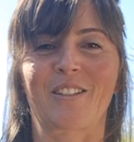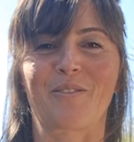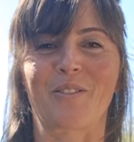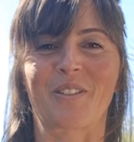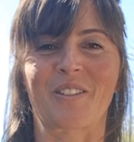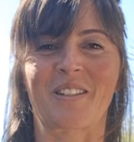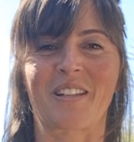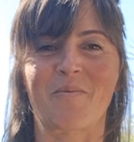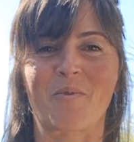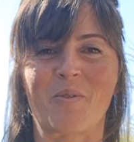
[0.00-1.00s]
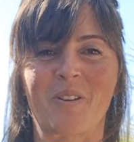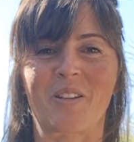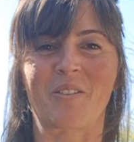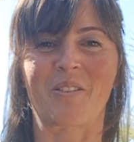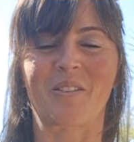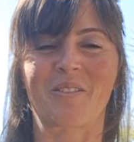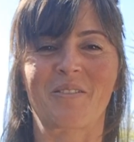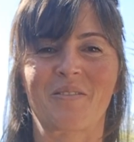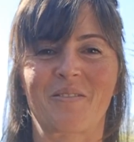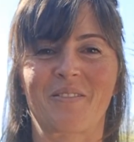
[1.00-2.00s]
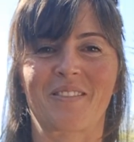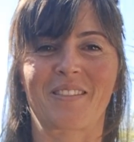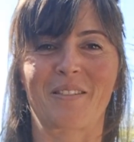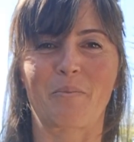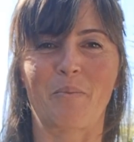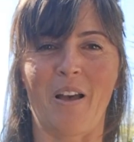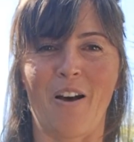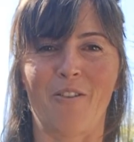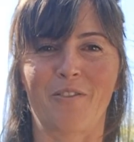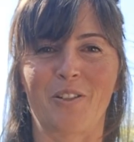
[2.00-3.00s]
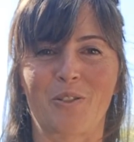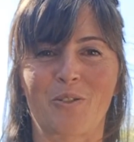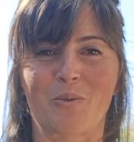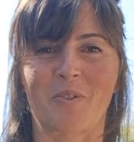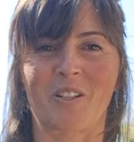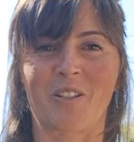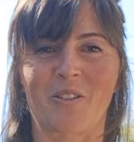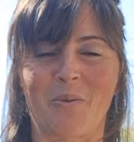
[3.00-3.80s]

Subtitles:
If you can sink more in your pelvis, just bringing your